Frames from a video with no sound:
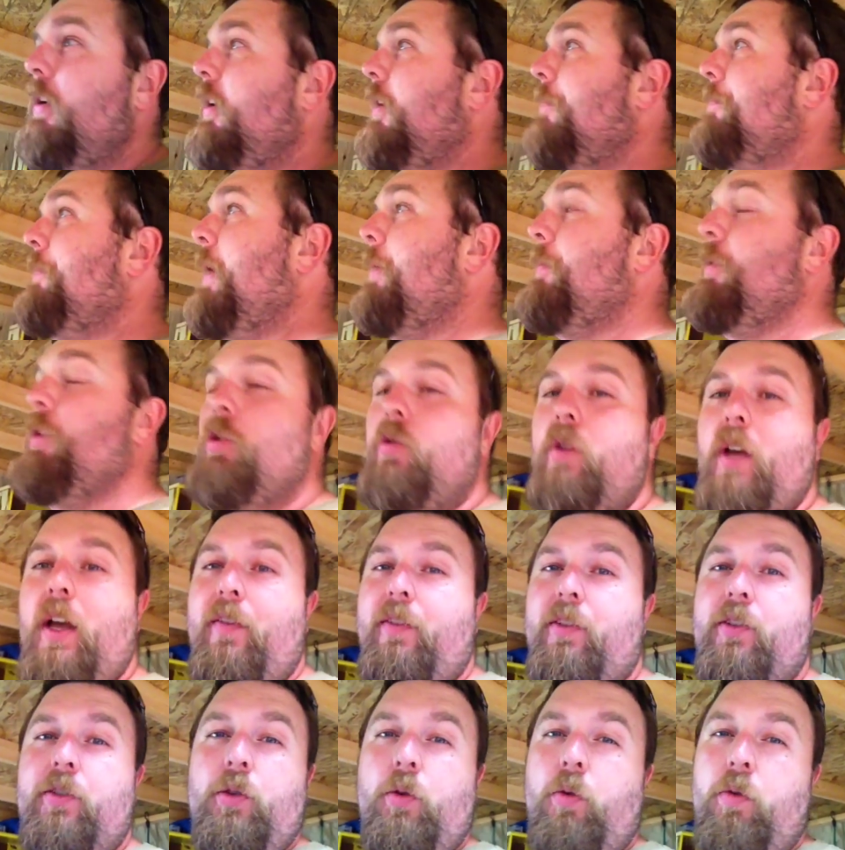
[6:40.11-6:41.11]
Maybe you have
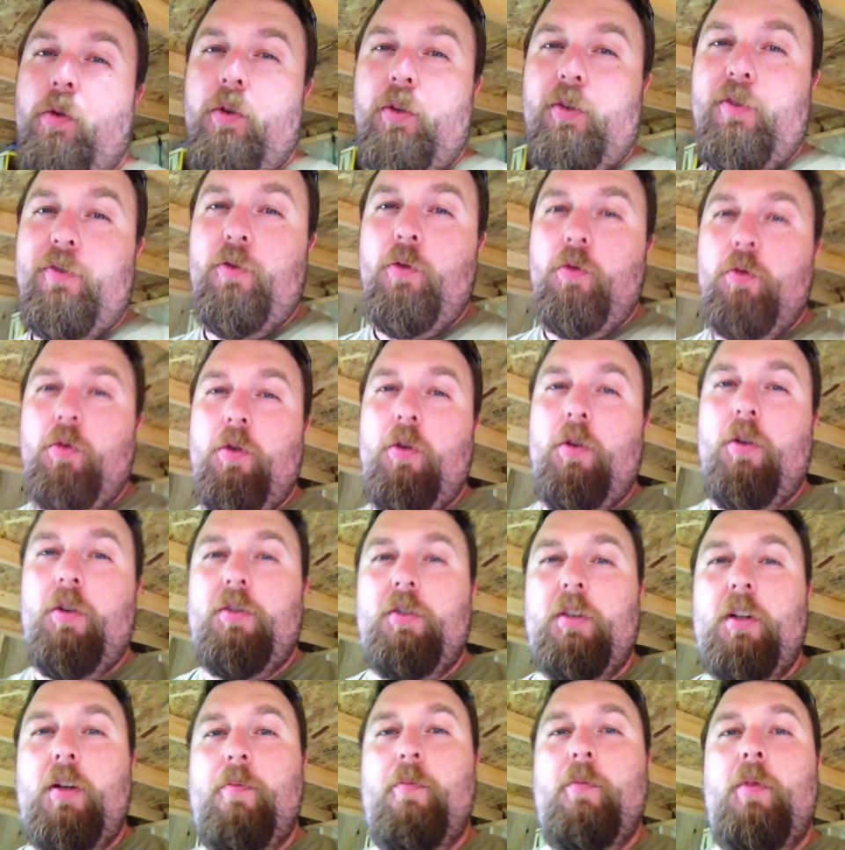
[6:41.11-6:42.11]
a source for
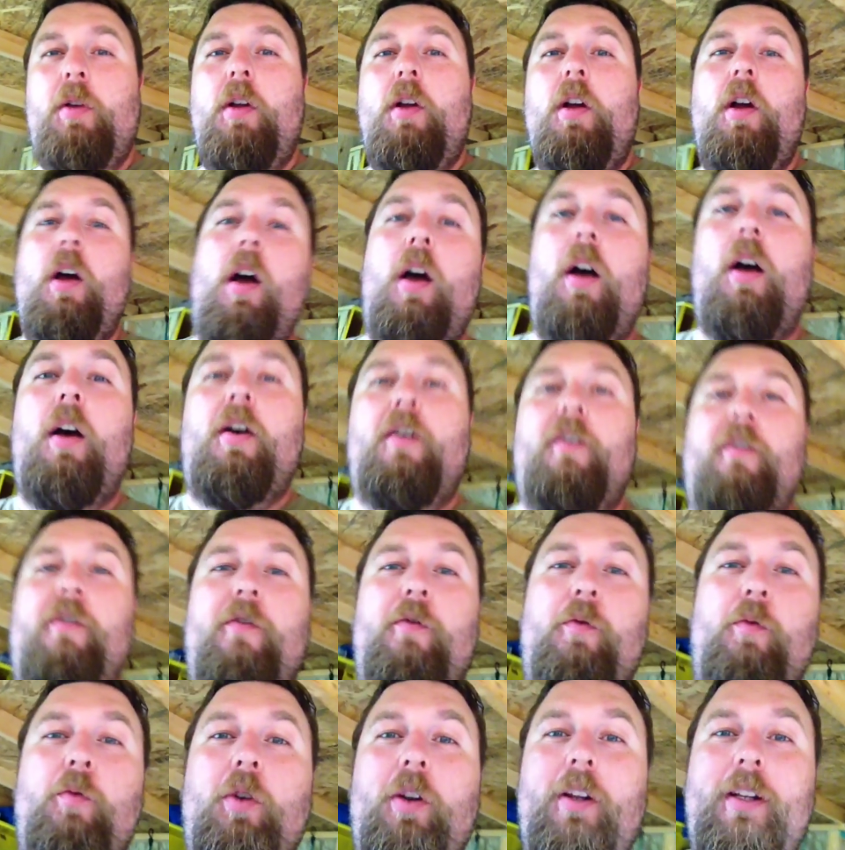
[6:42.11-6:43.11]
some
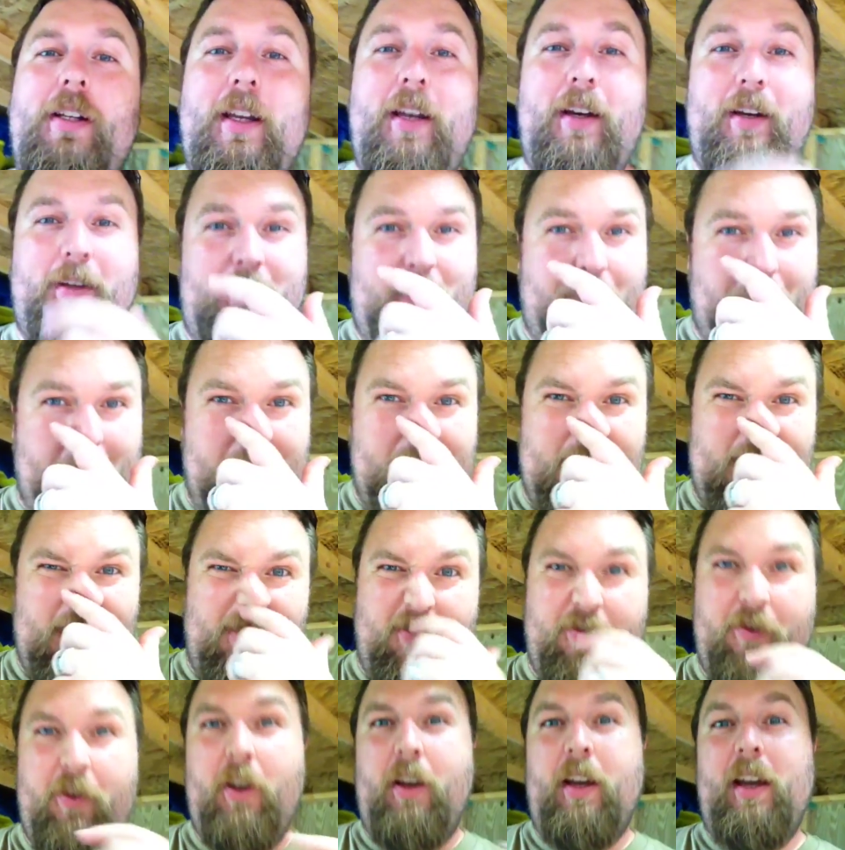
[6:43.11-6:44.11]
really
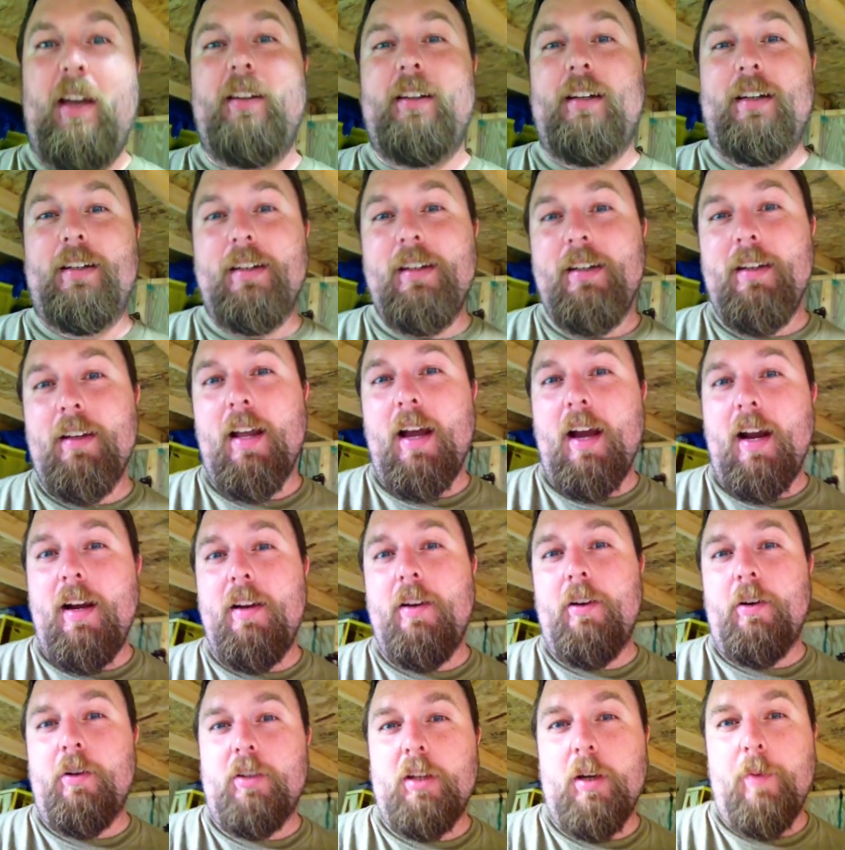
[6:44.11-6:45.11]
inexpensive LED
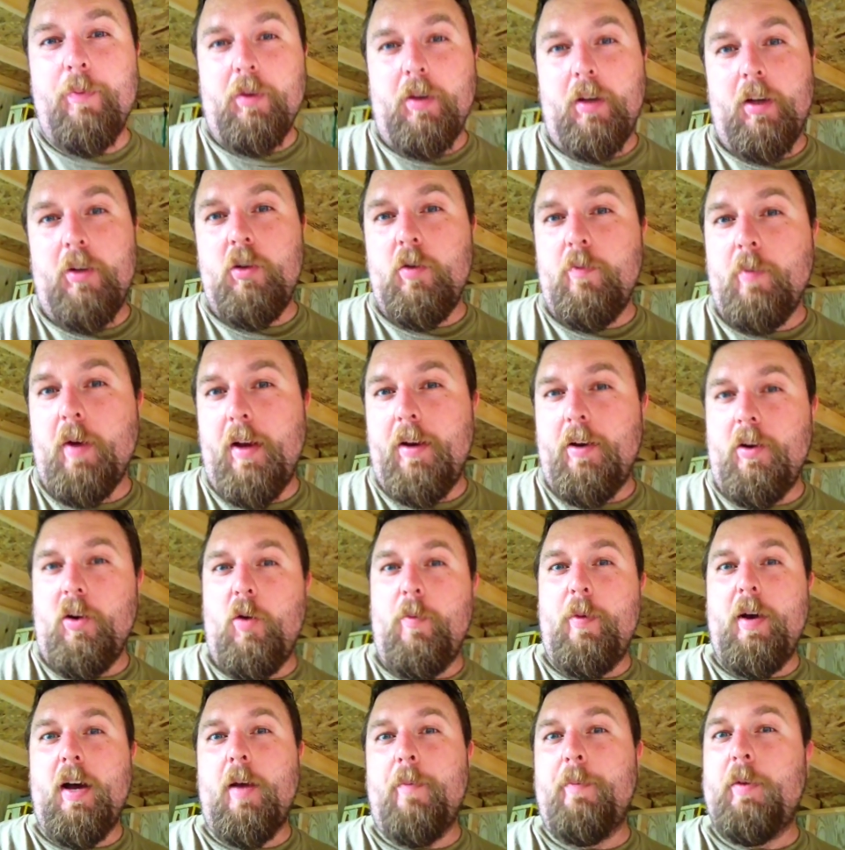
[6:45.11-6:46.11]
lighting or something that you might know
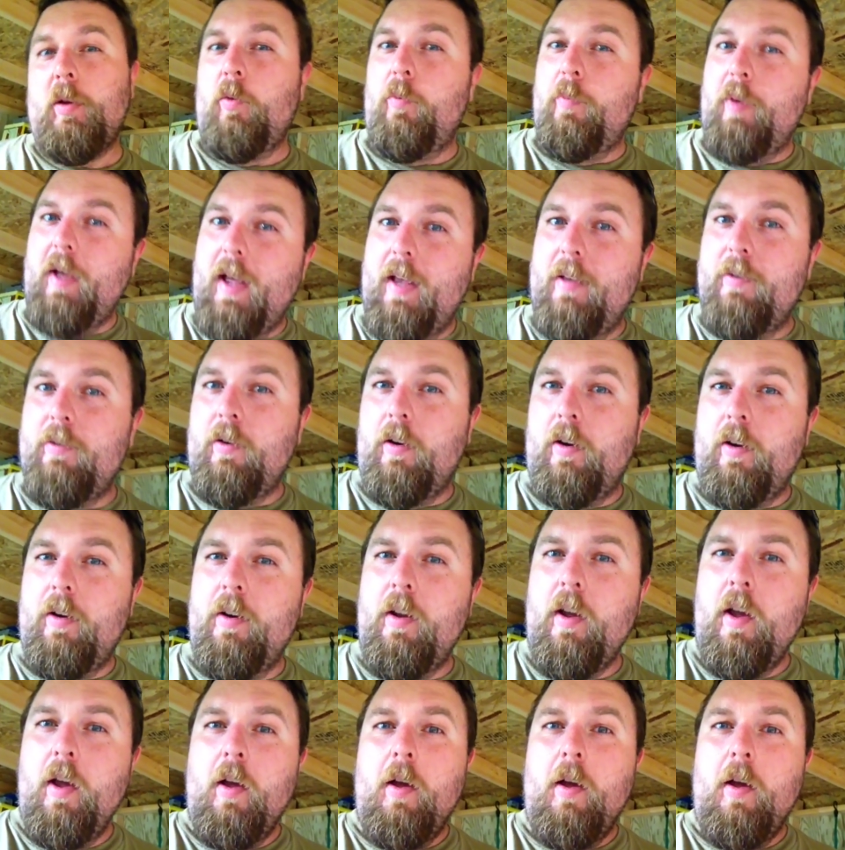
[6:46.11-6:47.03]
about and be able to pass on.